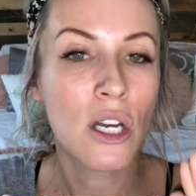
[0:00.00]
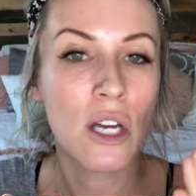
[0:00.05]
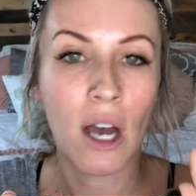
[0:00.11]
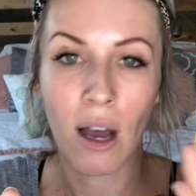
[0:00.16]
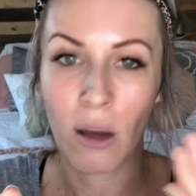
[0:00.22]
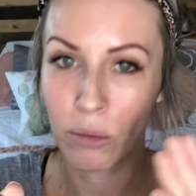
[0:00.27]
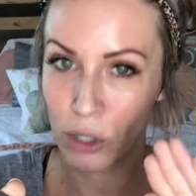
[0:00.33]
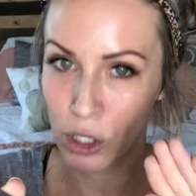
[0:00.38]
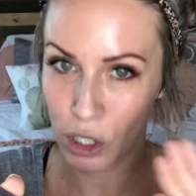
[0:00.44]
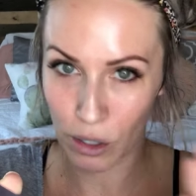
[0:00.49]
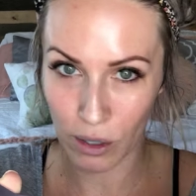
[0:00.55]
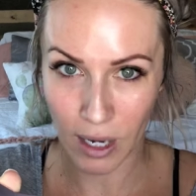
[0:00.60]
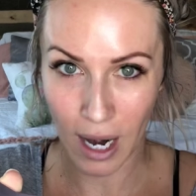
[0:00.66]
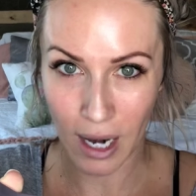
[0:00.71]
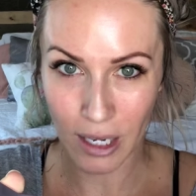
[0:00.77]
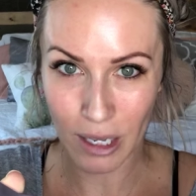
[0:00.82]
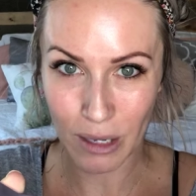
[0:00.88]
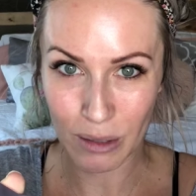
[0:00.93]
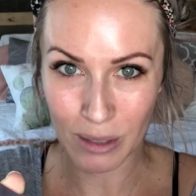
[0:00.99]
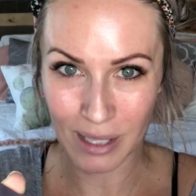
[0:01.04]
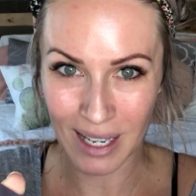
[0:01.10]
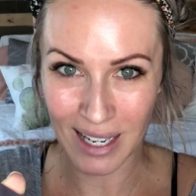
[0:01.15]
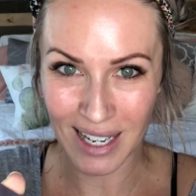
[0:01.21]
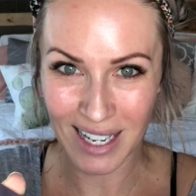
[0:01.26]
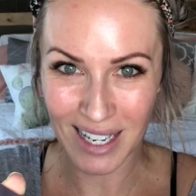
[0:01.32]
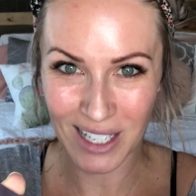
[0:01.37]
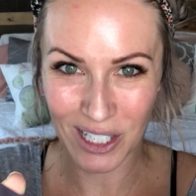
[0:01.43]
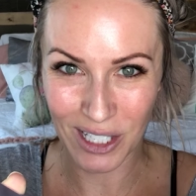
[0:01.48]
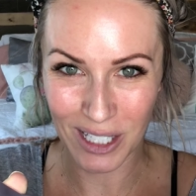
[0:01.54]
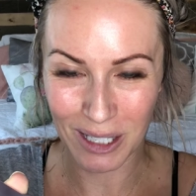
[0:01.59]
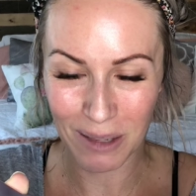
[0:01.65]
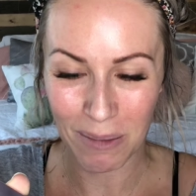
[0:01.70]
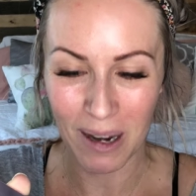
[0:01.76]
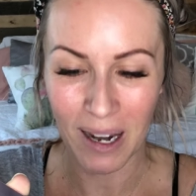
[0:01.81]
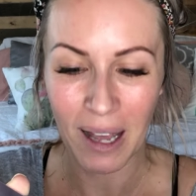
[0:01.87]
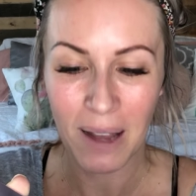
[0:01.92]
I will show you how to use linen in just a
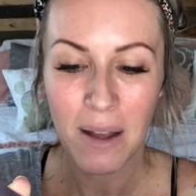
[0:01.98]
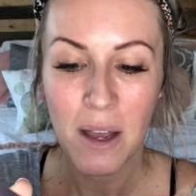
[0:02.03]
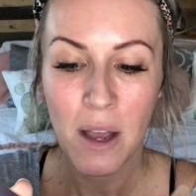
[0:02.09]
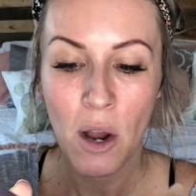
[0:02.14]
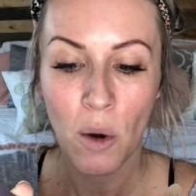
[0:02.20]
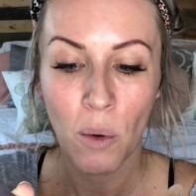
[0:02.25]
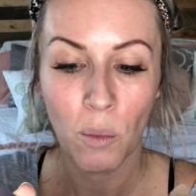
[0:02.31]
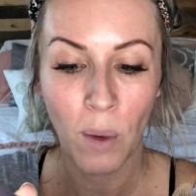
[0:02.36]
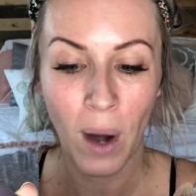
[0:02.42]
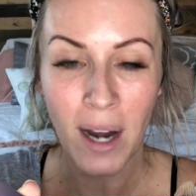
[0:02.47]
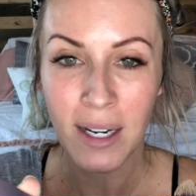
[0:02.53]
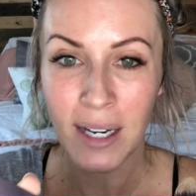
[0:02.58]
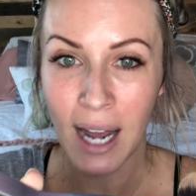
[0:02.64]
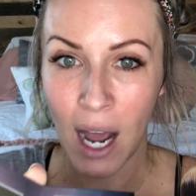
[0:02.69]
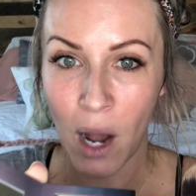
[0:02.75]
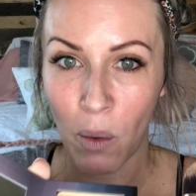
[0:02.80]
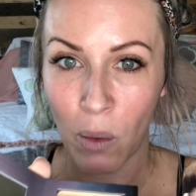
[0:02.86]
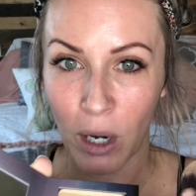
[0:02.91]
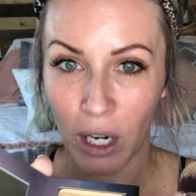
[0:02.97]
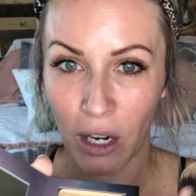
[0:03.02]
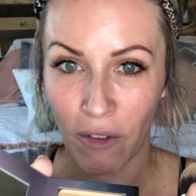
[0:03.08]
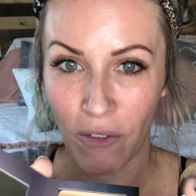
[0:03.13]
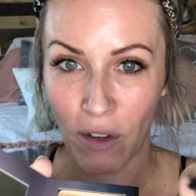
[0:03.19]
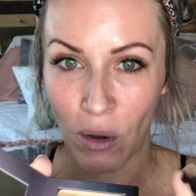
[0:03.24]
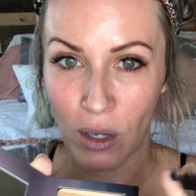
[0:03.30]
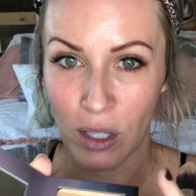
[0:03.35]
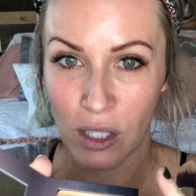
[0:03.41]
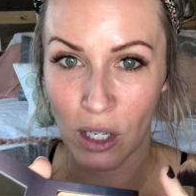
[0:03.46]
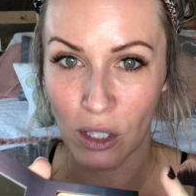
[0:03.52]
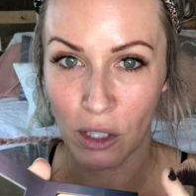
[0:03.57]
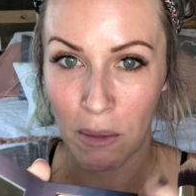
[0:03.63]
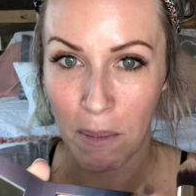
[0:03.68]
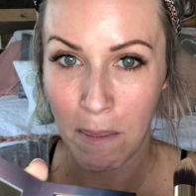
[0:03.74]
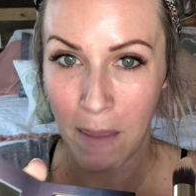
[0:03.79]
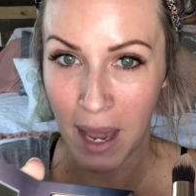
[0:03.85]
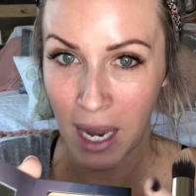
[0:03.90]
minute. Right now, we're gonna focus on your
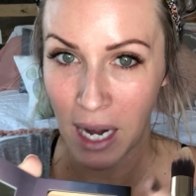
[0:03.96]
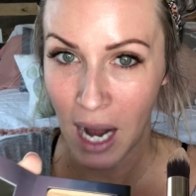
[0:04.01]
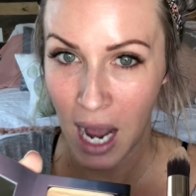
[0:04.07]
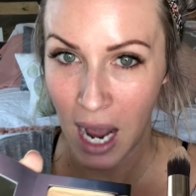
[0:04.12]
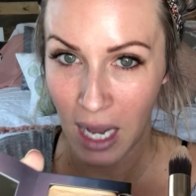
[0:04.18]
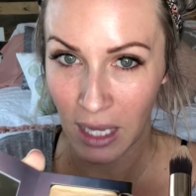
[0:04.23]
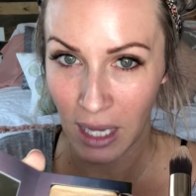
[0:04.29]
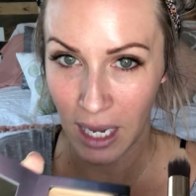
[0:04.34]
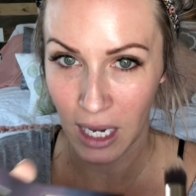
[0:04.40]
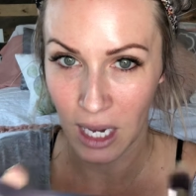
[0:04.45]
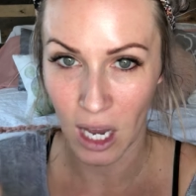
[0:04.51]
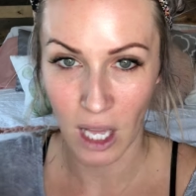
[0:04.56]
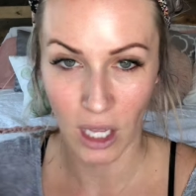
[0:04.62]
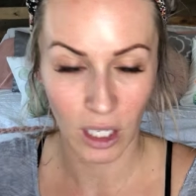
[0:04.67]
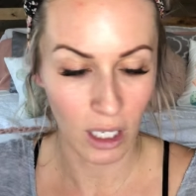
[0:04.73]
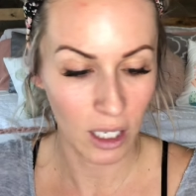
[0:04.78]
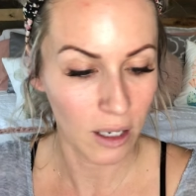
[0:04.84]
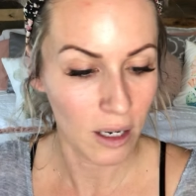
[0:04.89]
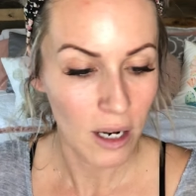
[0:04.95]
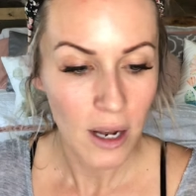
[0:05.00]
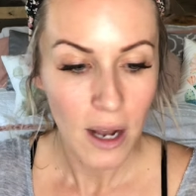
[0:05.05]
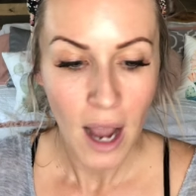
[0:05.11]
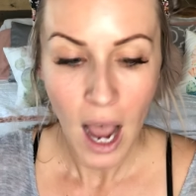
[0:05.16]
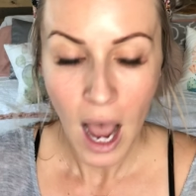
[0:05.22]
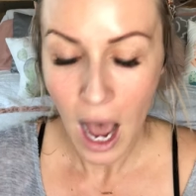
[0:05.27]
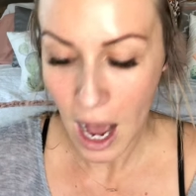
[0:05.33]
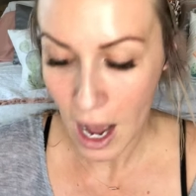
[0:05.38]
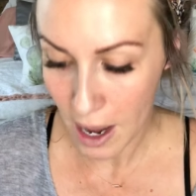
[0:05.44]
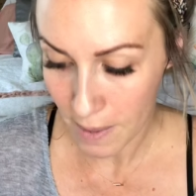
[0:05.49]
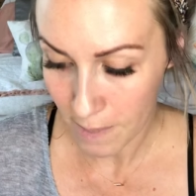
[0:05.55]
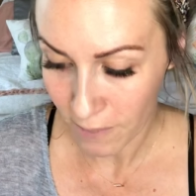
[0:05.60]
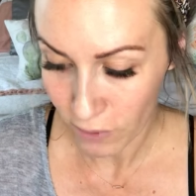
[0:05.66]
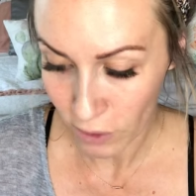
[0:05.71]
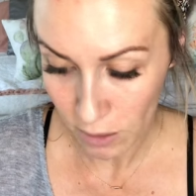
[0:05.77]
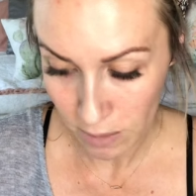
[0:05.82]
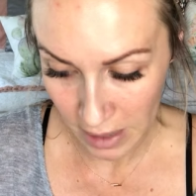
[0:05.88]
main highlight color.
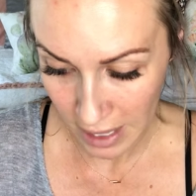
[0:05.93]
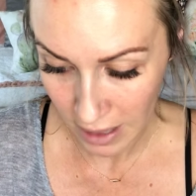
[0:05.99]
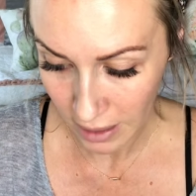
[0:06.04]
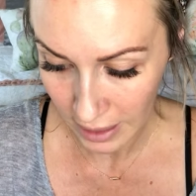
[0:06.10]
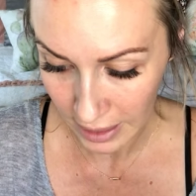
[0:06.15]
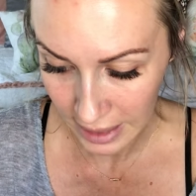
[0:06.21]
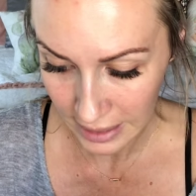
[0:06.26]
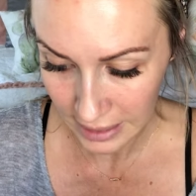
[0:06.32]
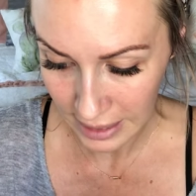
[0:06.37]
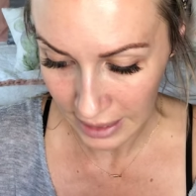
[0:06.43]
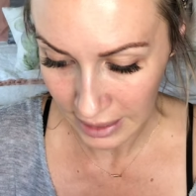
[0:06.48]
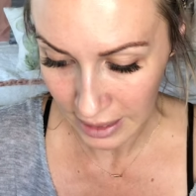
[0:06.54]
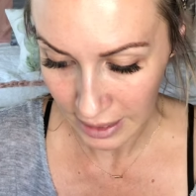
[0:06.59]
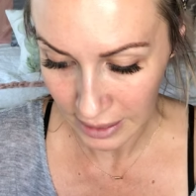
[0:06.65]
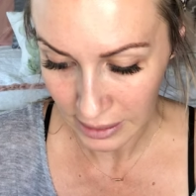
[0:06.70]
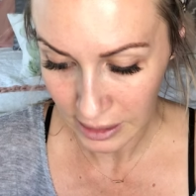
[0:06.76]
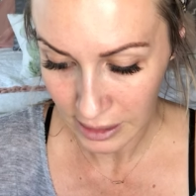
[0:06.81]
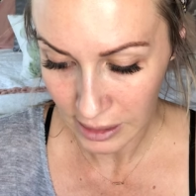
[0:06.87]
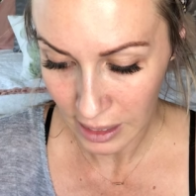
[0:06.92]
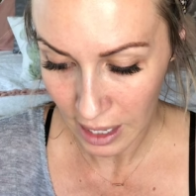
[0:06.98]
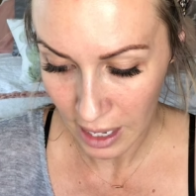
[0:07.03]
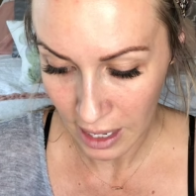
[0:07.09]
For me, like I said, that's